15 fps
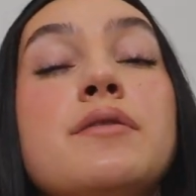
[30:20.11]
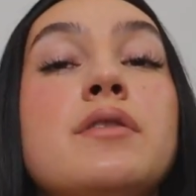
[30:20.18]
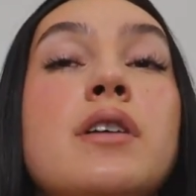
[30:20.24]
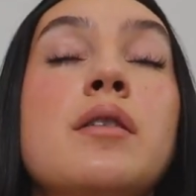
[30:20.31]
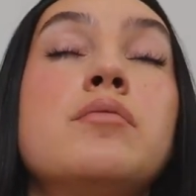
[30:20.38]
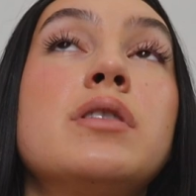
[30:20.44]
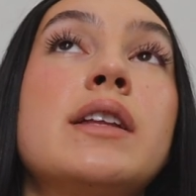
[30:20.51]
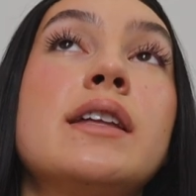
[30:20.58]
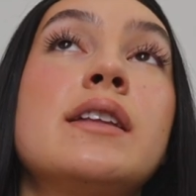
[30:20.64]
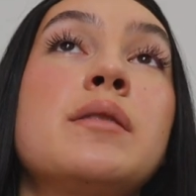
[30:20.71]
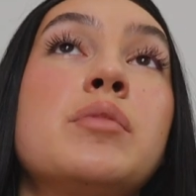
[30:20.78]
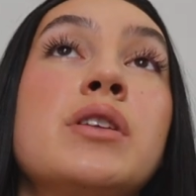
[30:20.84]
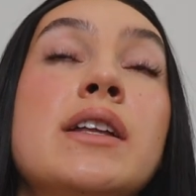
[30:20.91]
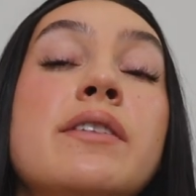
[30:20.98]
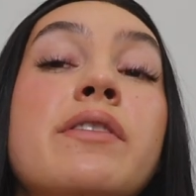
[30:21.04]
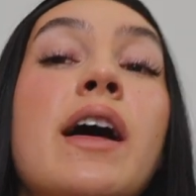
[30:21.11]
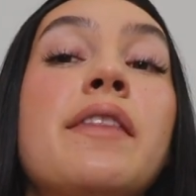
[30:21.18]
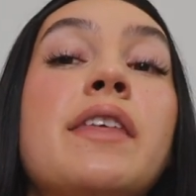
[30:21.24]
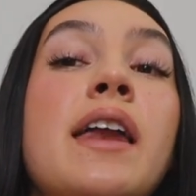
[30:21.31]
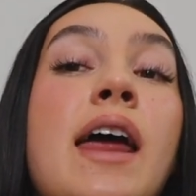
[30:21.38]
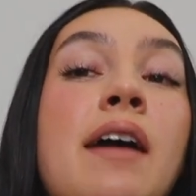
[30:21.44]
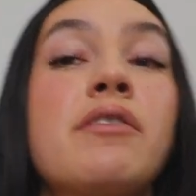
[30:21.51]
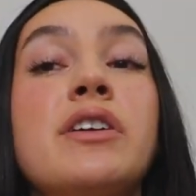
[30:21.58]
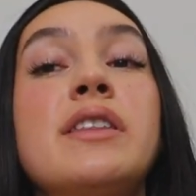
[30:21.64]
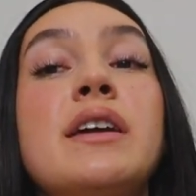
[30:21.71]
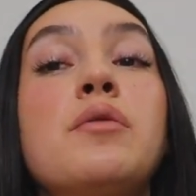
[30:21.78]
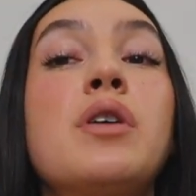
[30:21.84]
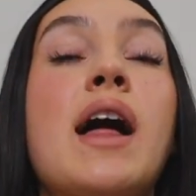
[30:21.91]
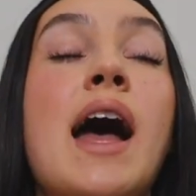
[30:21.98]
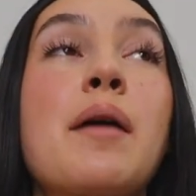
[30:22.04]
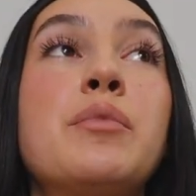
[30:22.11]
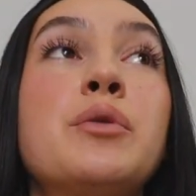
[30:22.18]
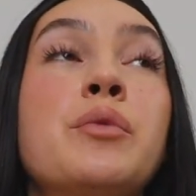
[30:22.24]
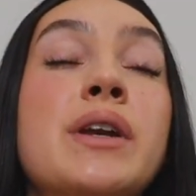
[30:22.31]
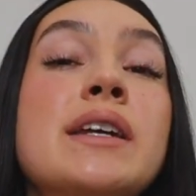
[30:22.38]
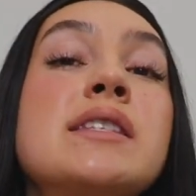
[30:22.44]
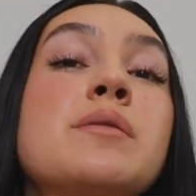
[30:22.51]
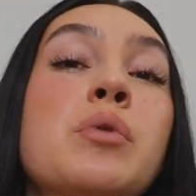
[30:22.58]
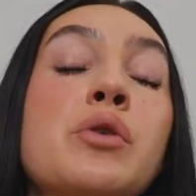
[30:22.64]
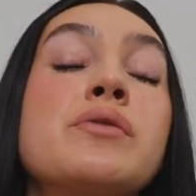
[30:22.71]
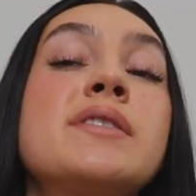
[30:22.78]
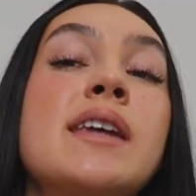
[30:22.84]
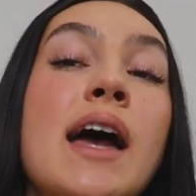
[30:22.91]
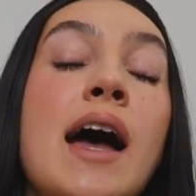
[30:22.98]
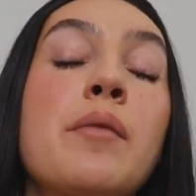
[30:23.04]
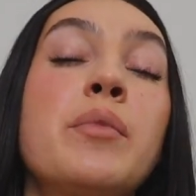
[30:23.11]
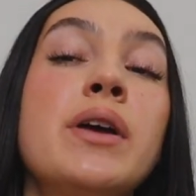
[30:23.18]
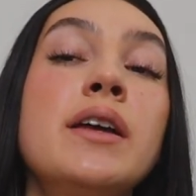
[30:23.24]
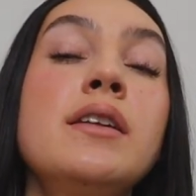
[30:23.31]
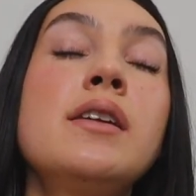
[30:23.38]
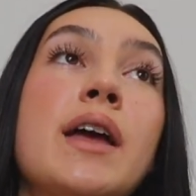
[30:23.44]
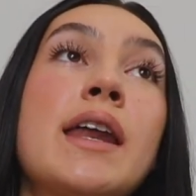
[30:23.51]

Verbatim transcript: completely believe that that everything will happen when it's supposed to happen